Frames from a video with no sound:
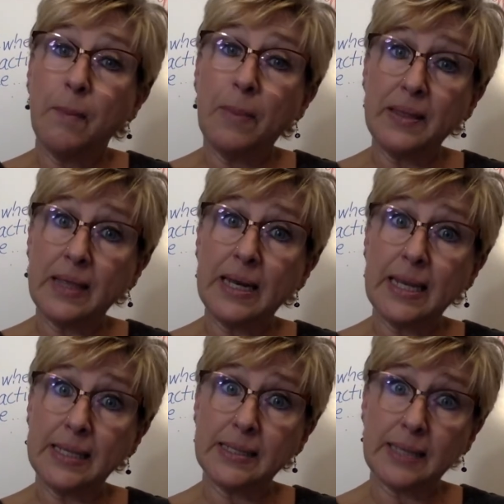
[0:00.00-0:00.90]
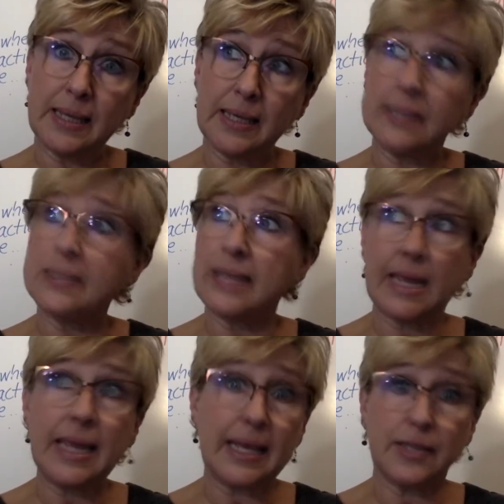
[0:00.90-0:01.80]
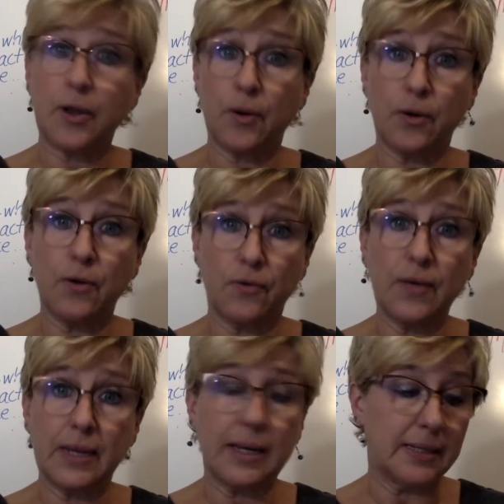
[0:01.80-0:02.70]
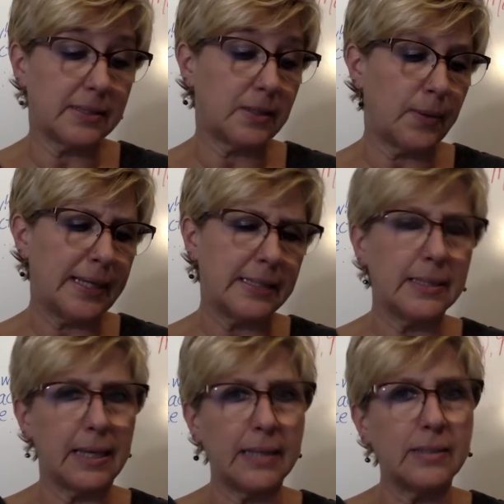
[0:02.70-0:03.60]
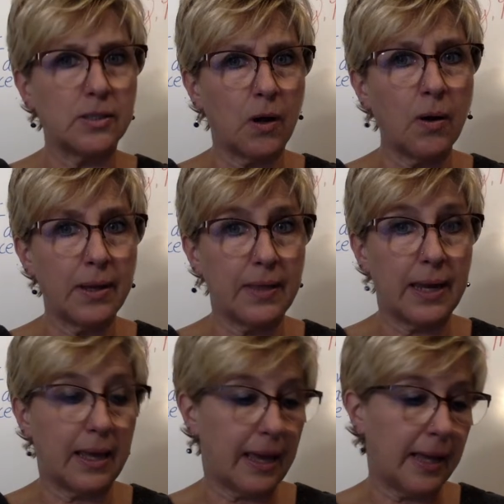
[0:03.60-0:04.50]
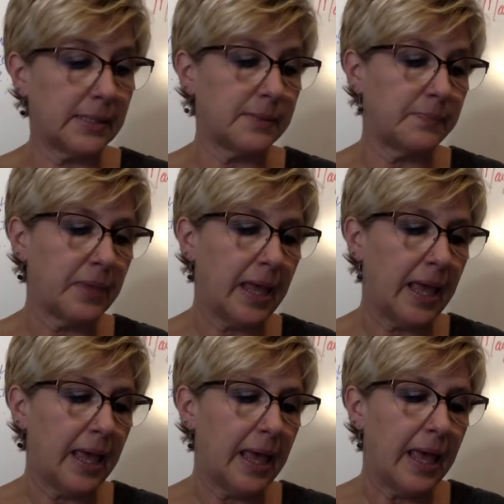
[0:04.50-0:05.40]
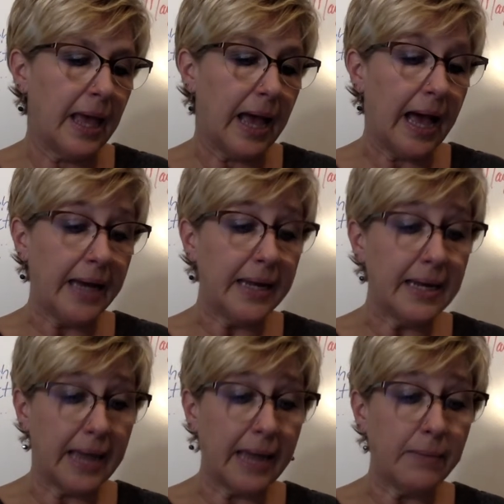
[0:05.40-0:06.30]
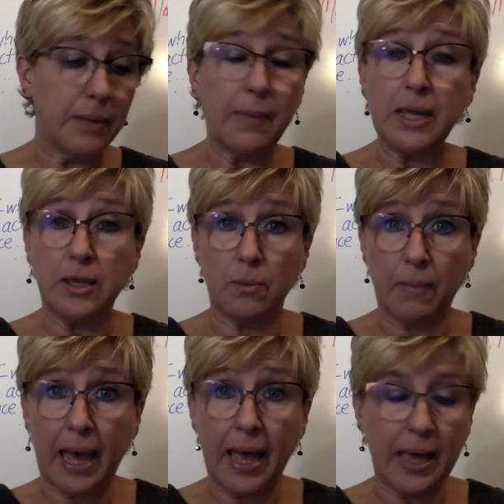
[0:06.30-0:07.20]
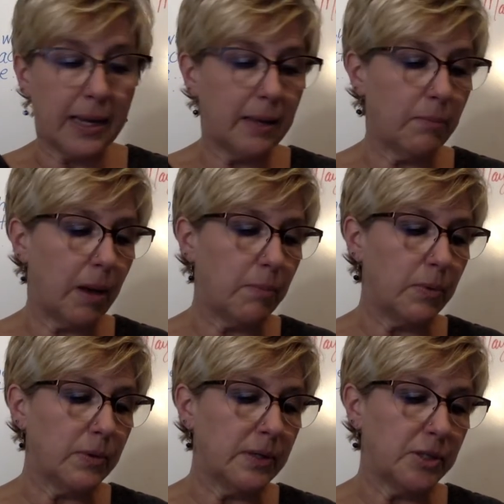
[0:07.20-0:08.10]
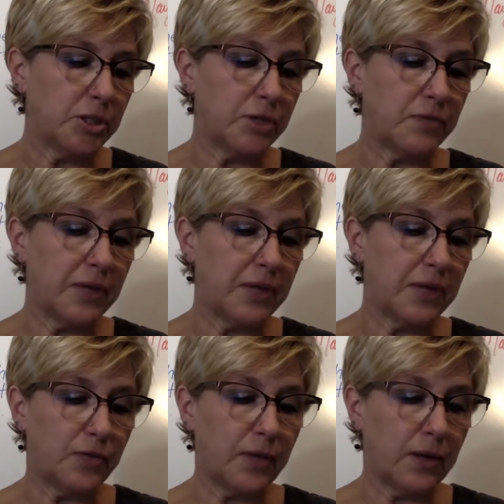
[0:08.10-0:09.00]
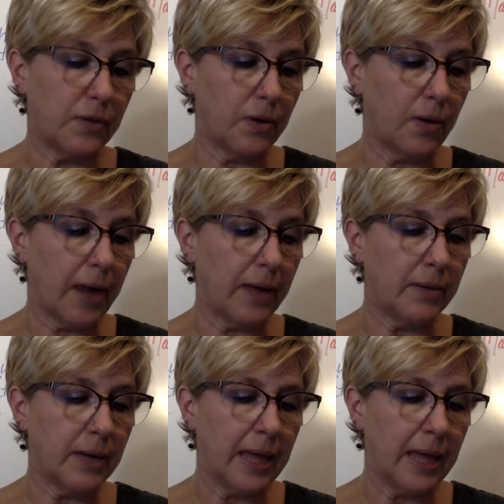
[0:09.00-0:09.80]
But then he sees that he has hurt her feelings, so he's sorry that he has. "I didn't aim to make you mad," he mumbled, shifting his feet on the ground.